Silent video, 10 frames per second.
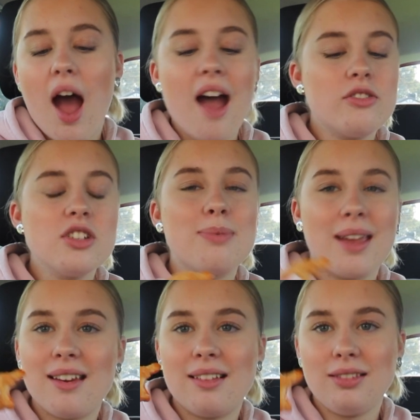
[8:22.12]
I've just
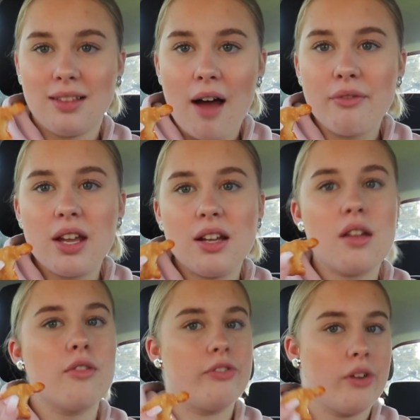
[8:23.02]
been
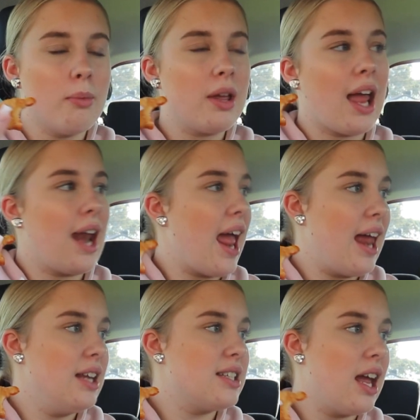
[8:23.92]
loving filming and
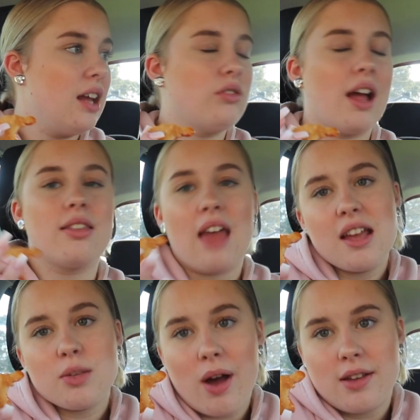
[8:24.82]
editing. Like,
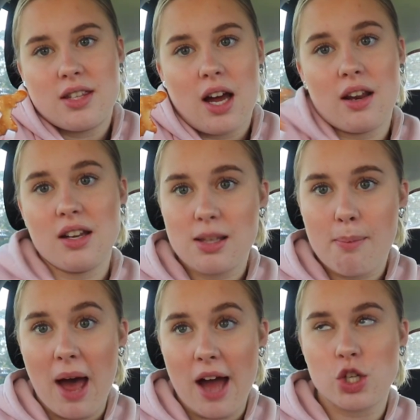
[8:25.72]
that is why I started. It's
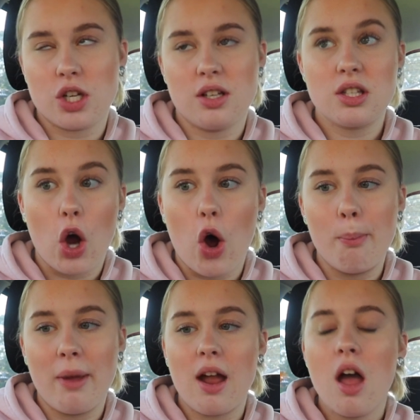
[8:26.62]
a passion. It's a
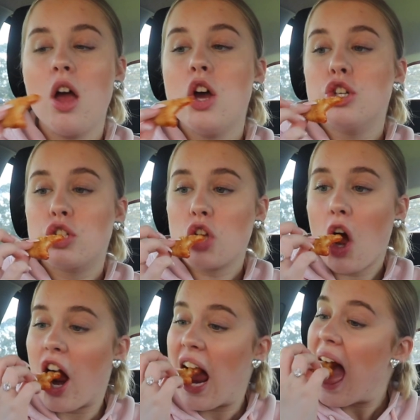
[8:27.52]
hobby.
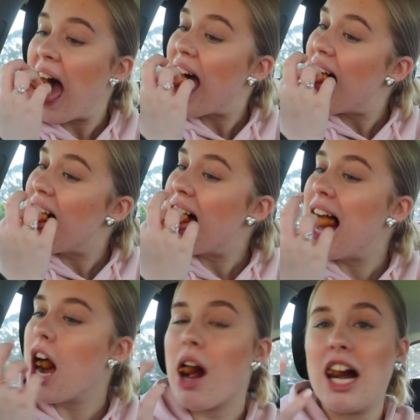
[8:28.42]
So, yeah,
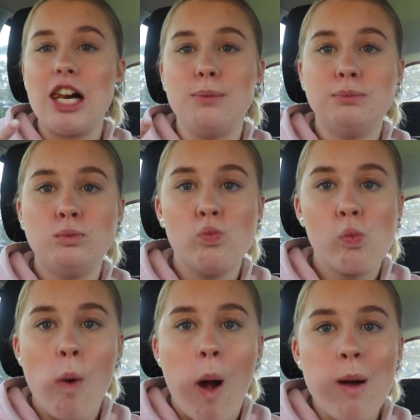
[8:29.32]
I
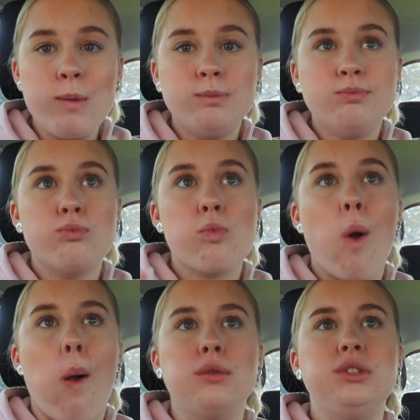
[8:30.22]

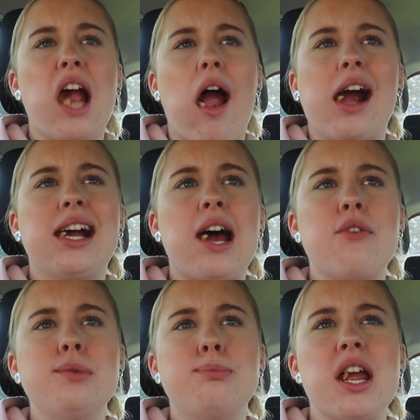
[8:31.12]

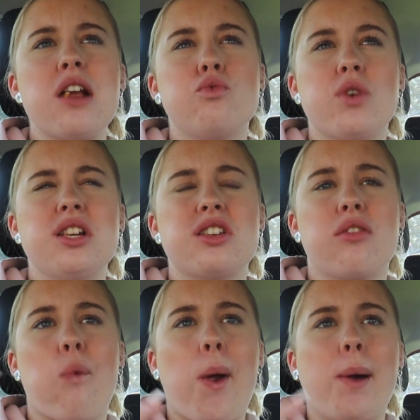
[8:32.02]
haven't been
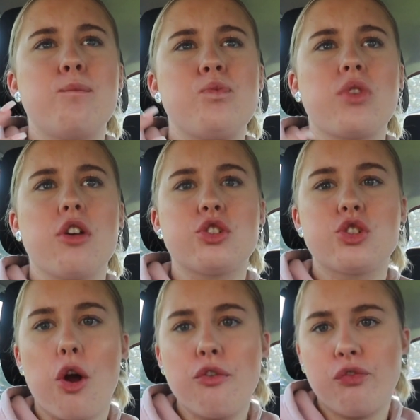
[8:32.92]
recently
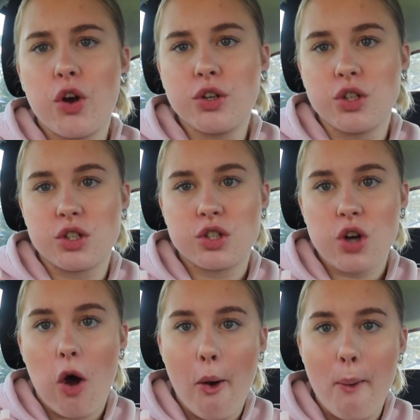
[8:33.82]
so
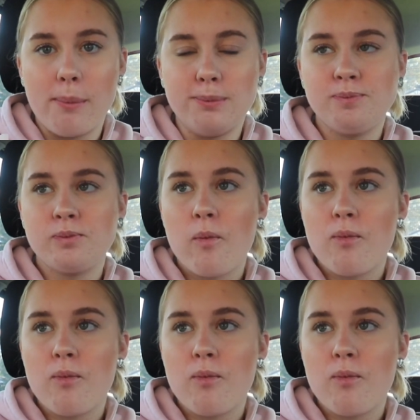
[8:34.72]
focused on